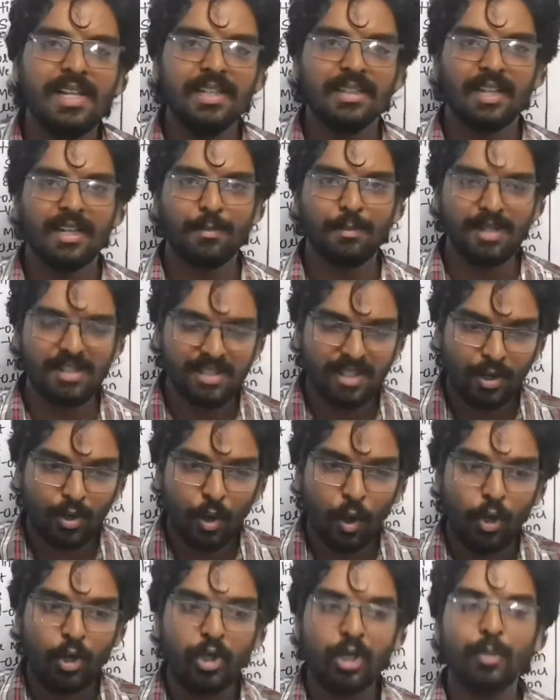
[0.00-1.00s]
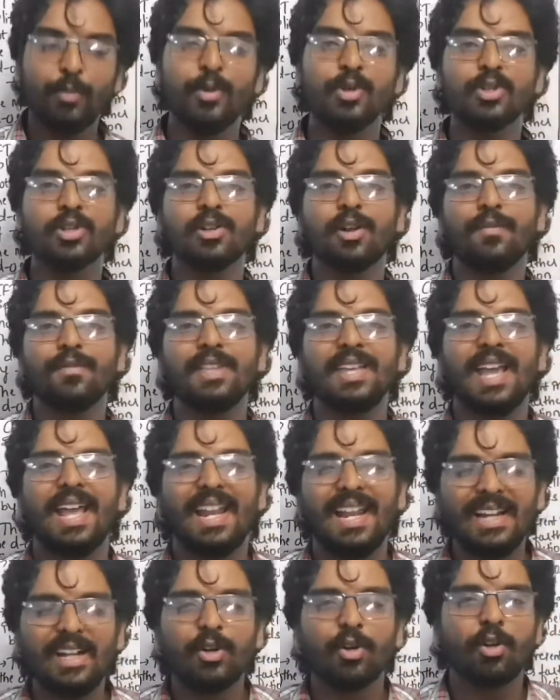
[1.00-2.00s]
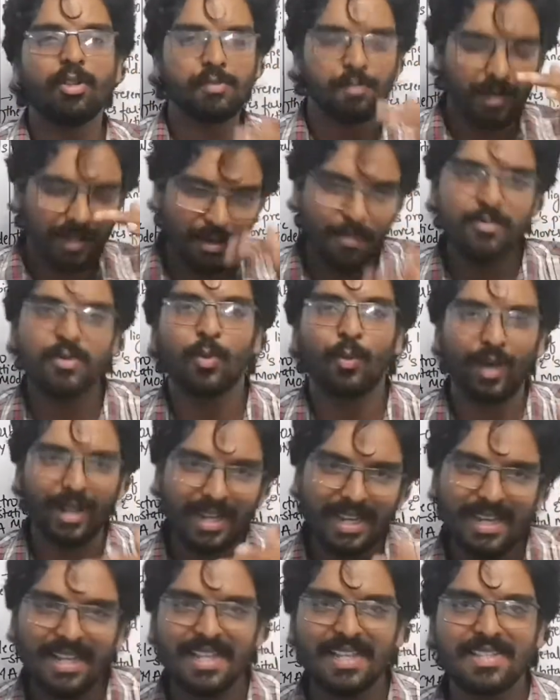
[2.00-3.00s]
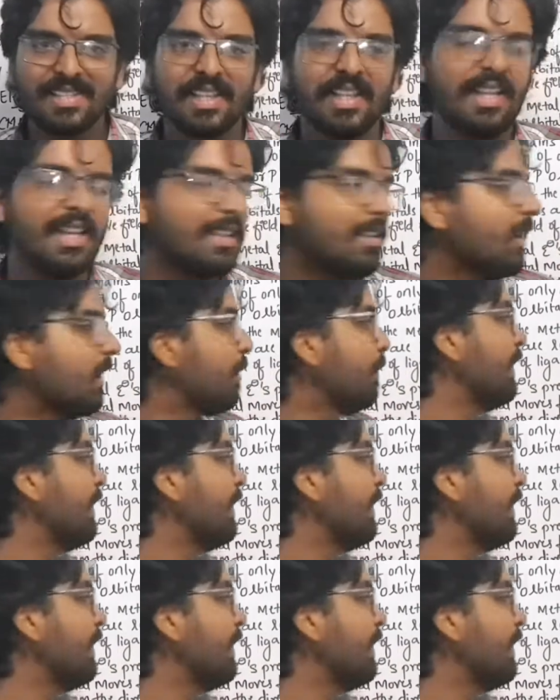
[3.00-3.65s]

That means the contribution of the electrons becomes very less. That